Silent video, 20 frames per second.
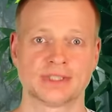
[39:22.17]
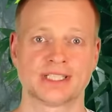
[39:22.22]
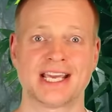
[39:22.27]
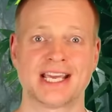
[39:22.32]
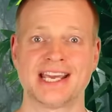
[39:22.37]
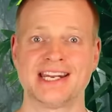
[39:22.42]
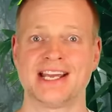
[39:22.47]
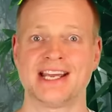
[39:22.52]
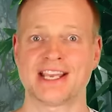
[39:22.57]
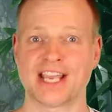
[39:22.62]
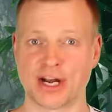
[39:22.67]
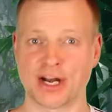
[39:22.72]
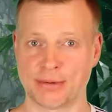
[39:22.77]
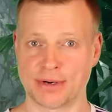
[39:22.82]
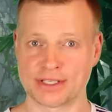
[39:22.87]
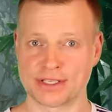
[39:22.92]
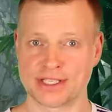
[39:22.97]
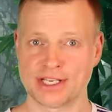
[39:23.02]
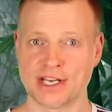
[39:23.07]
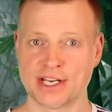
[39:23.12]
Can I
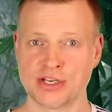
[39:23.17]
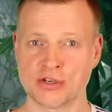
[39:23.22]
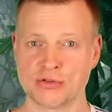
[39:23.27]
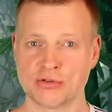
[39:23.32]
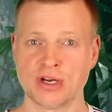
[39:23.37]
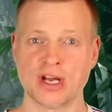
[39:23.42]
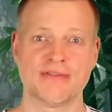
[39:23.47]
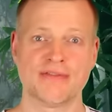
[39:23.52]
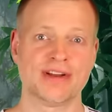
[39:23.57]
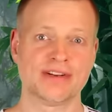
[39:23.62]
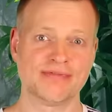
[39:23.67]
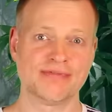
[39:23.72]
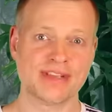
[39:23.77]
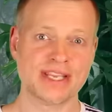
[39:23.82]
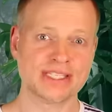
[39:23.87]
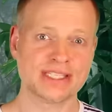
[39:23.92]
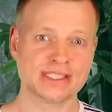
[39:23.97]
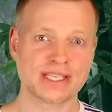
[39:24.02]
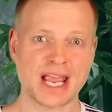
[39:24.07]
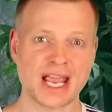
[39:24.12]
guarantee you that
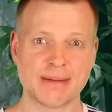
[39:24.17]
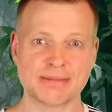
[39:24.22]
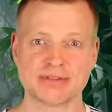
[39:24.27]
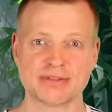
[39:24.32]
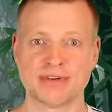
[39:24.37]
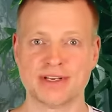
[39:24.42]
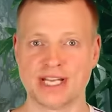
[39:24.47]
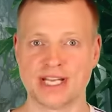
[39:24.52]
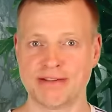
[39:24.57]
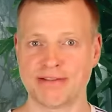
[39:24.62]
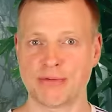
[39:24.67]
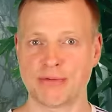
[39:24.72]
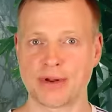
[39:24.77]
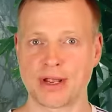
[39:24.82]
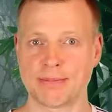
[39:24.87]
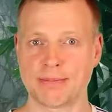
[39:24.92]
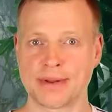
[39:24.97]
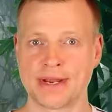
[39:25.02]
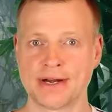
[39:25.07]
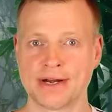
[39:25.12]
these games will never
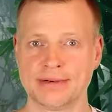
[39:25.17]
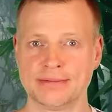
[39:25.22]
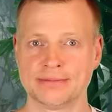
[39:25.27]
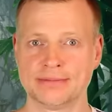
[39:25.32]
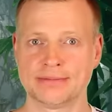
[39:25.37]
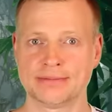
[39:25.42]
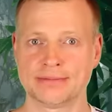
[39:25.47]
reappear?